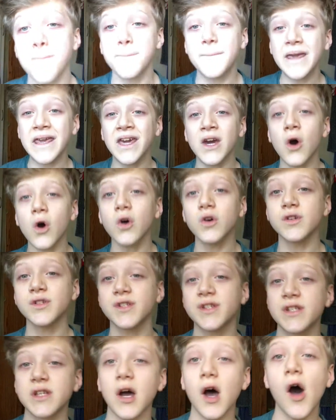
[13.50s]

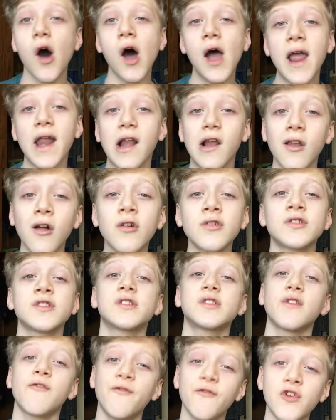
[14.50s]
because I
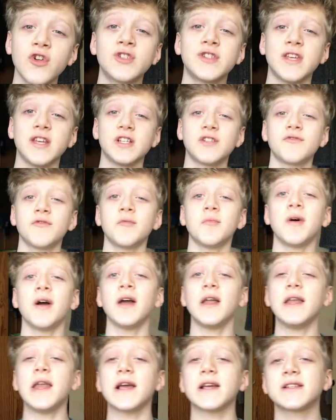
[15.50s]
lost the footage for
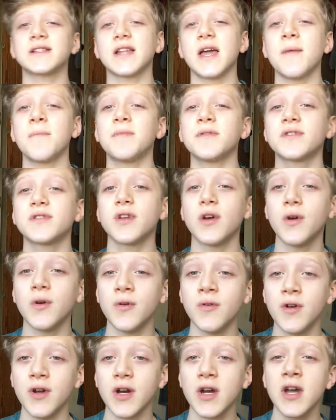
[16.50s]
my next
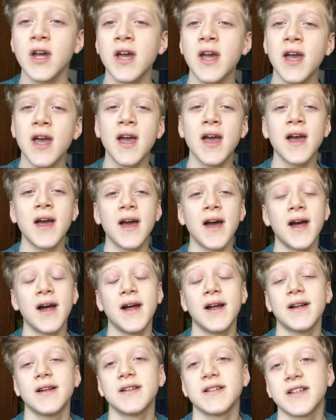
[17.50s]
episode.
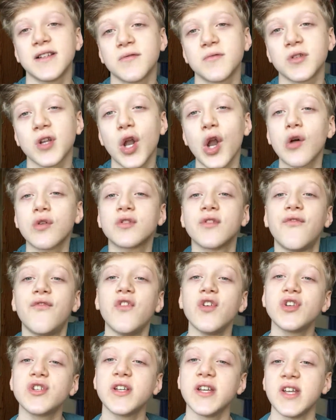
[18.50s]
And it was a lot of
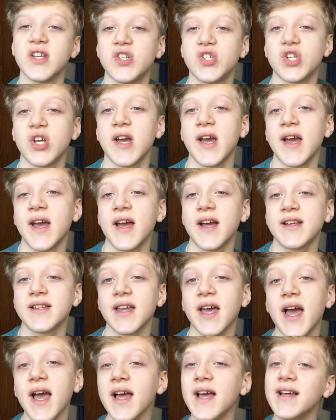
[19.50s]
footage.
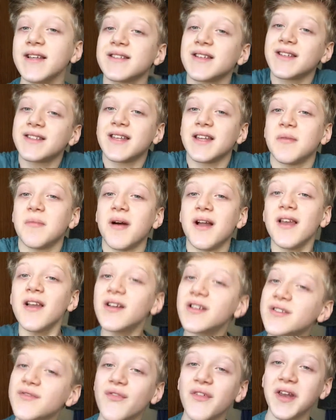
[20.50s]
And as I said in my
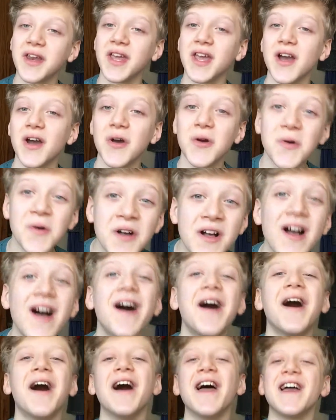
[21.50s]
last video,
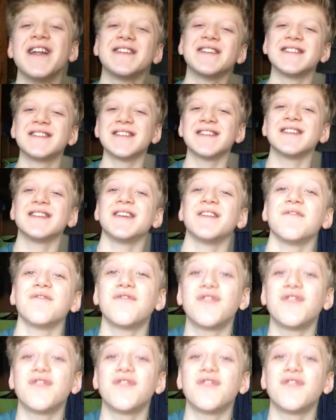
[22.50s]
I edited it